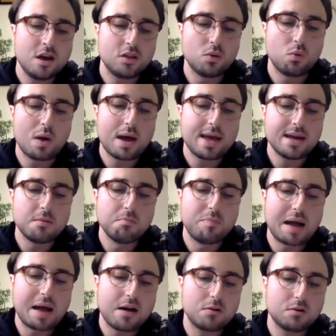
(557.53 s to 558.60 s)
The way it
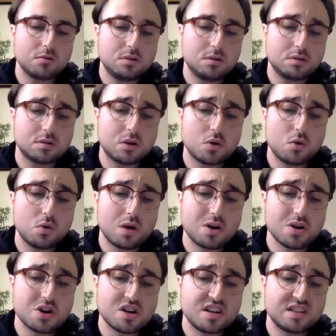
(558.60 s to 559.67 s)
bowed so
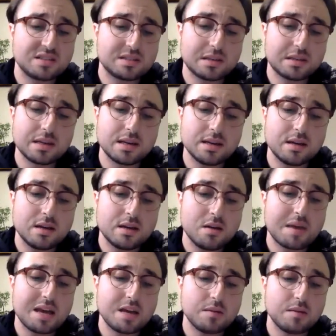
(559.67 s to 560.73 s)
earnestly
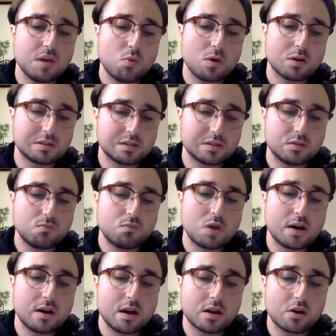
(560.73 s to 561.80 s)
made me want to
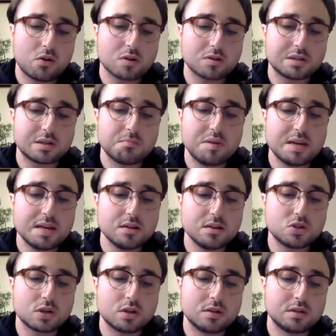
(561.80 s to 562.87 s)
run across a
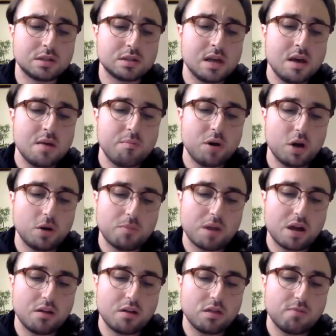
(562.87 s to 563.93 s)
beach and put
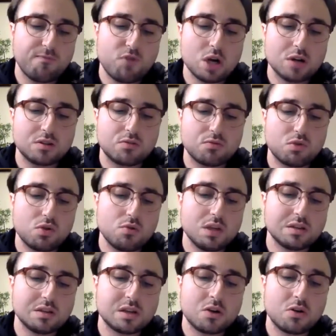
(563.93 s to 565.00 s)
my foot through
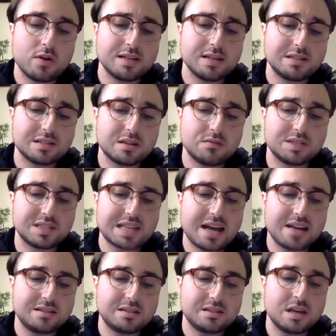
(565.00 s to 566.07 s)
the turrets of
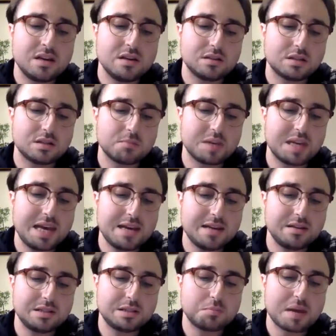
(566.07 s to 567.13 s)
sand some
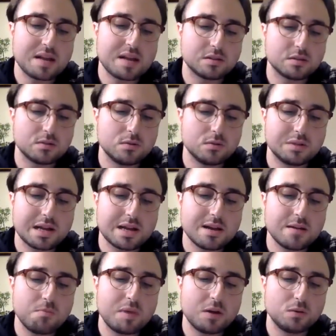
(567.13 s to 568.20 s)
kid spent all
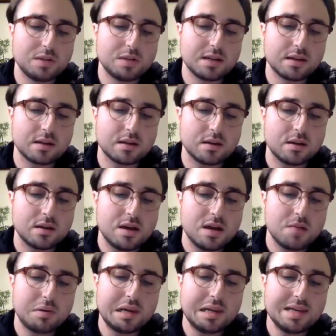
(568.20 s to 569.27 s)
day building.
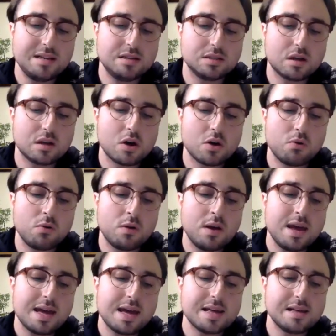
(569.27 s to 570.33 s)
Please go
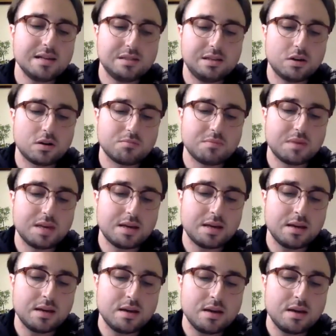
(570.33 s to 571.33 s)
easy on me.